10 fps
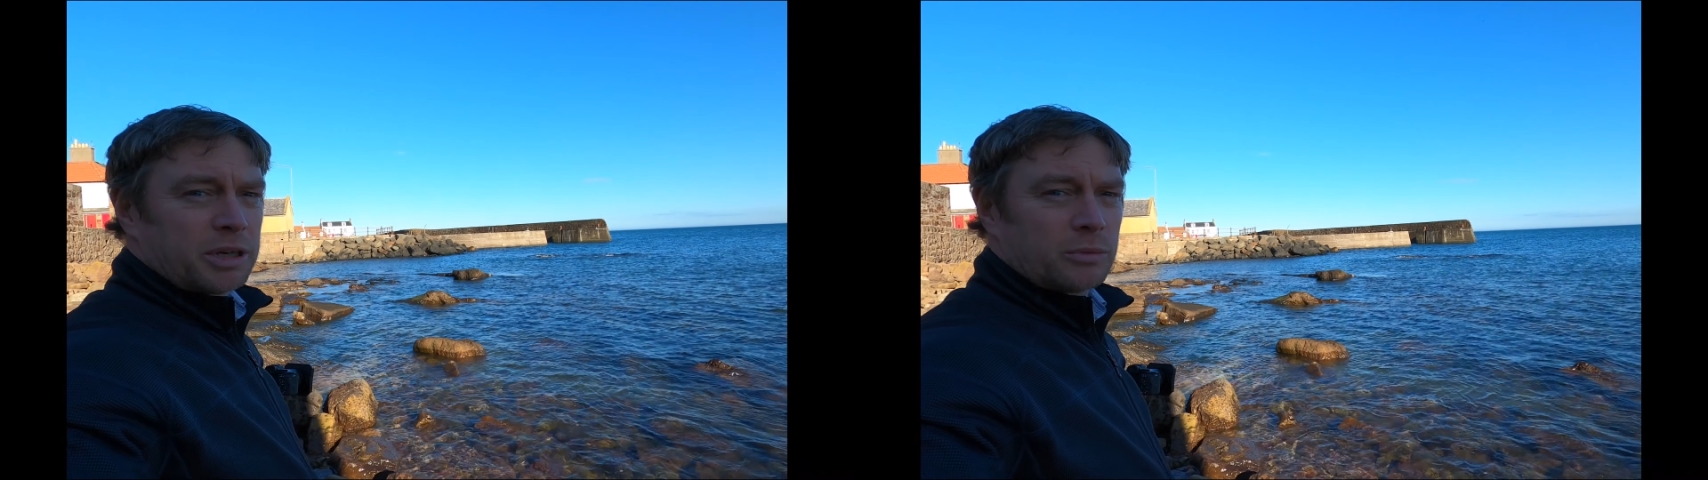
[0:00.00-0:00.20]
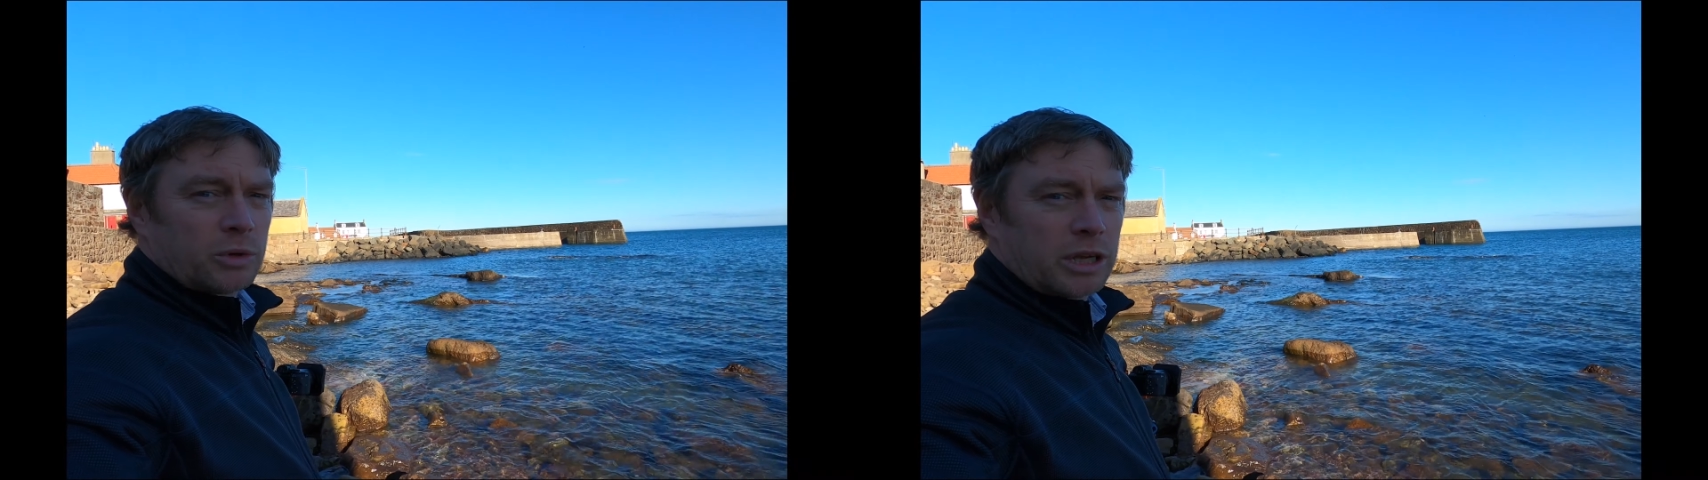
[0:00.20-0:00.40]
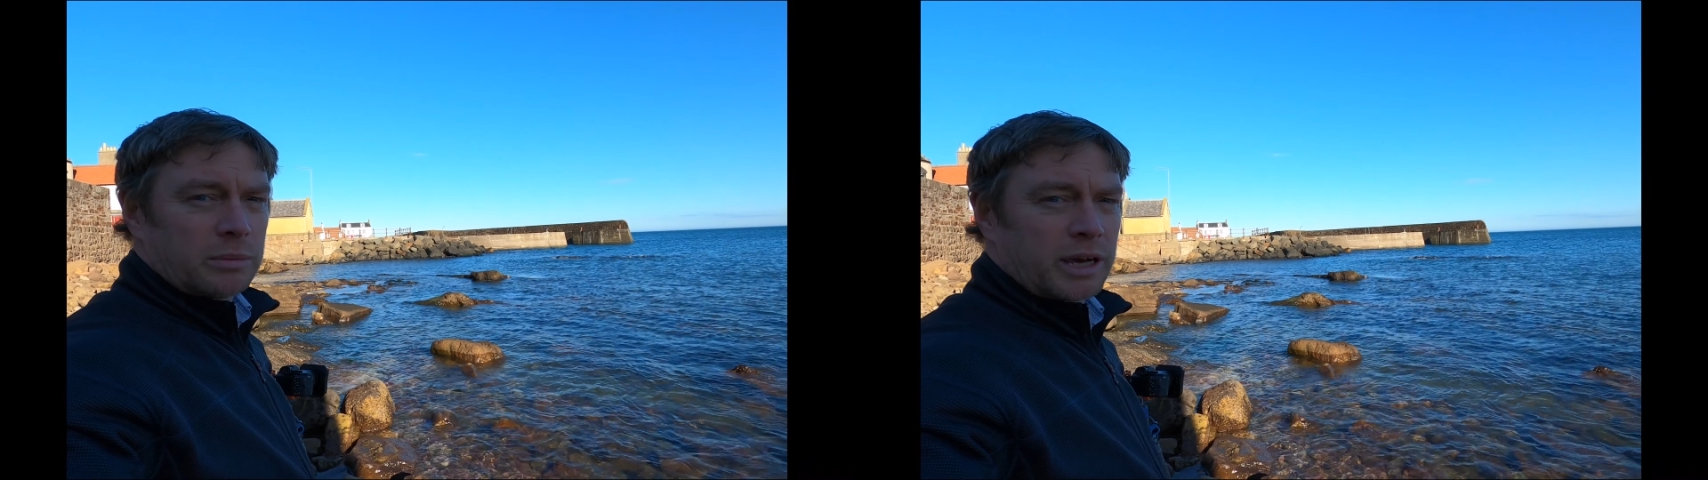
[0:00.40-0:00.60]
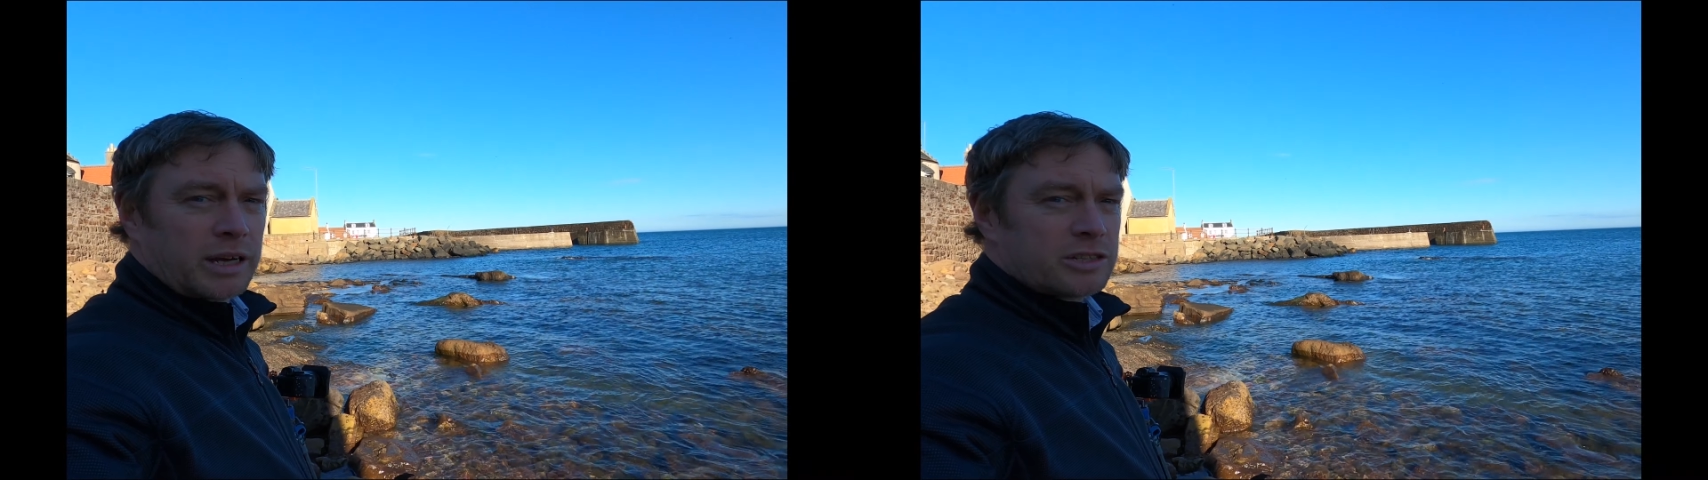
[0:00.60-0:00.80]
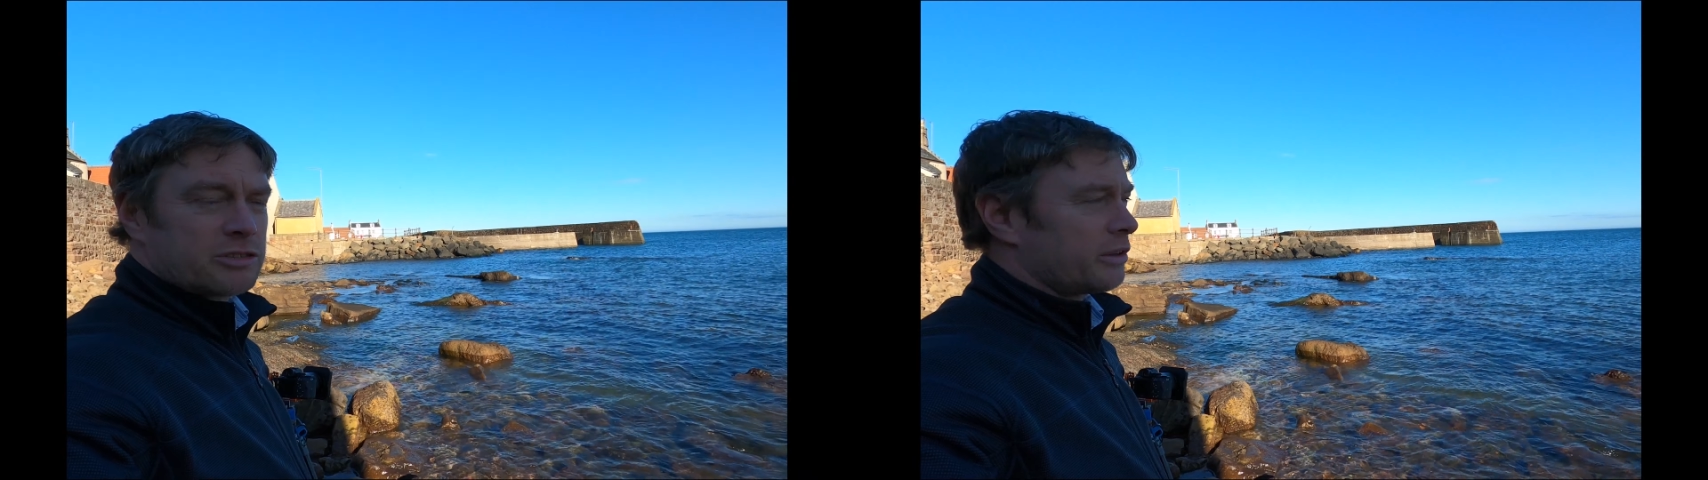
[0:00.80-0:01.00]
Pittenweem
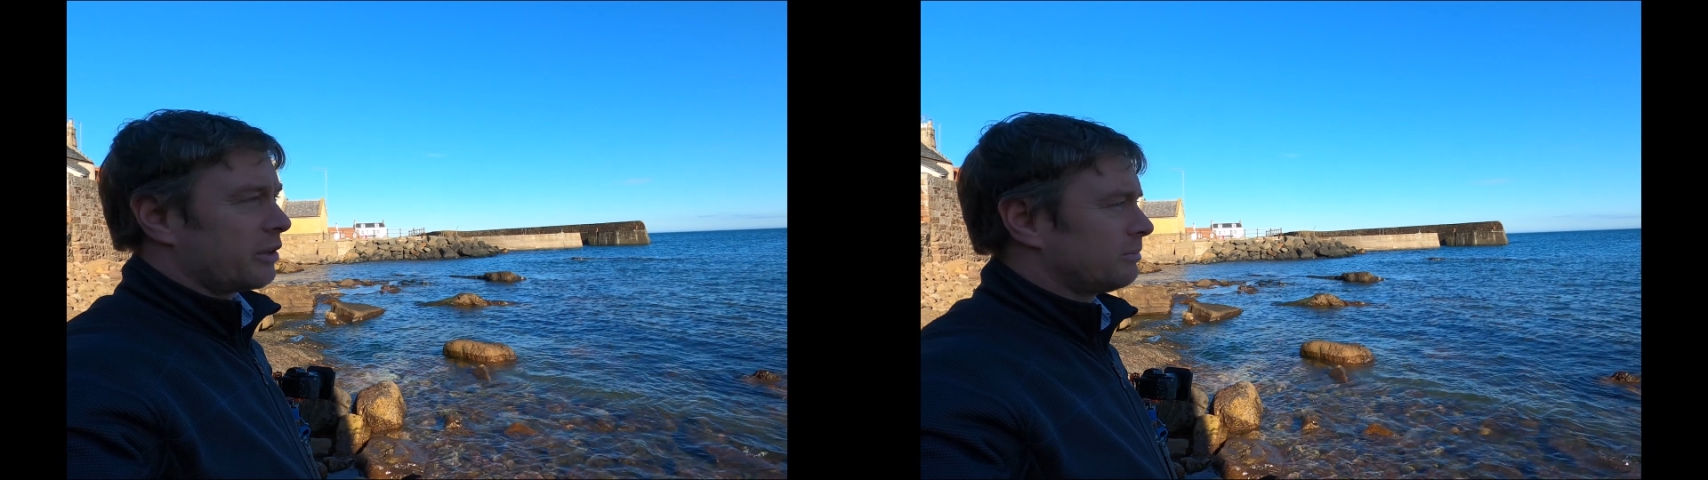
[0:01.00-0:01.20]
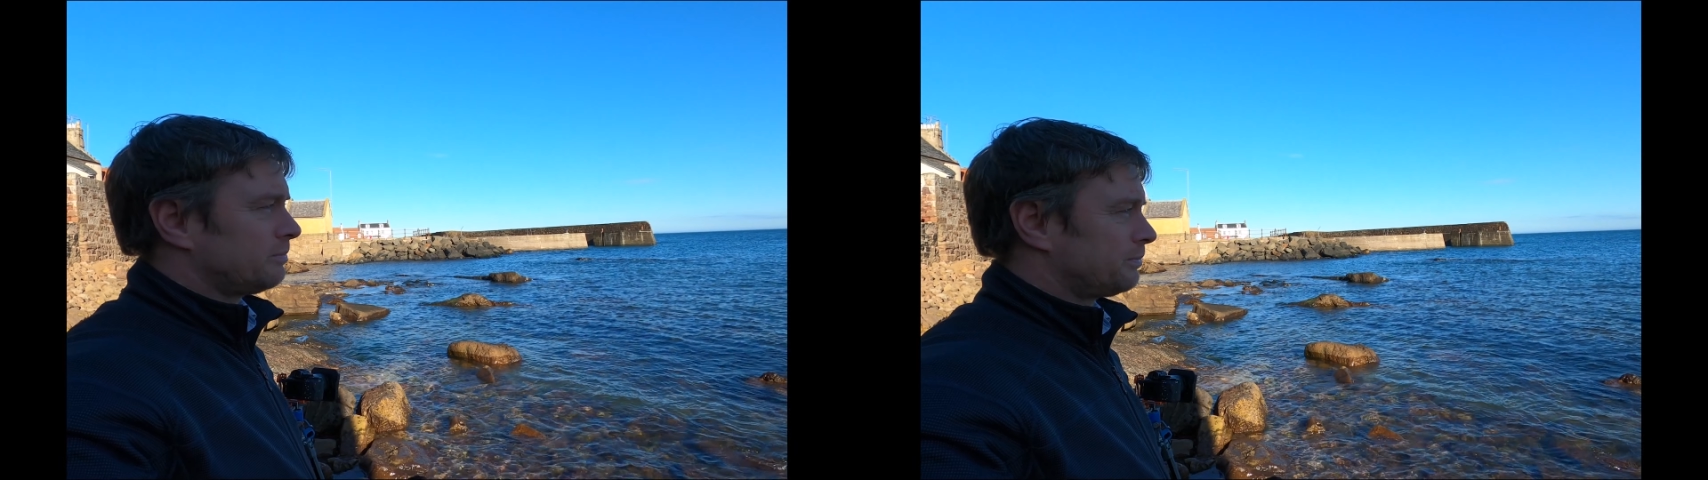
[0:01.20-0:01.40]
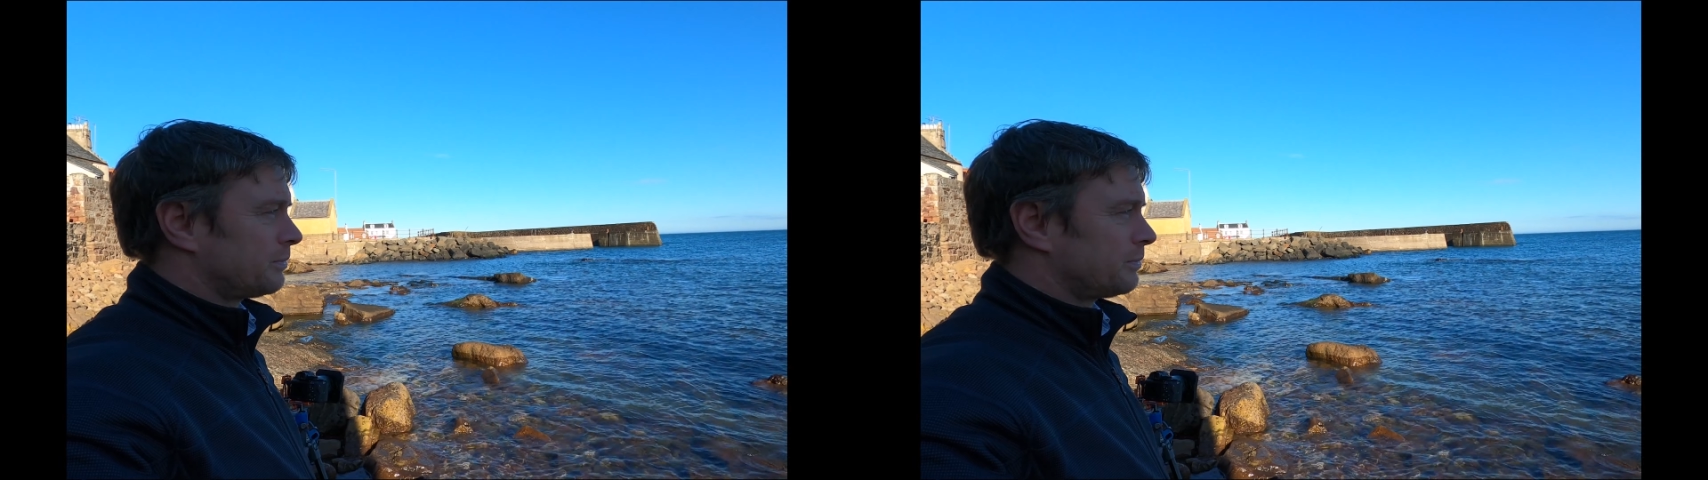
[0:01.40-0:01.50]
and Strother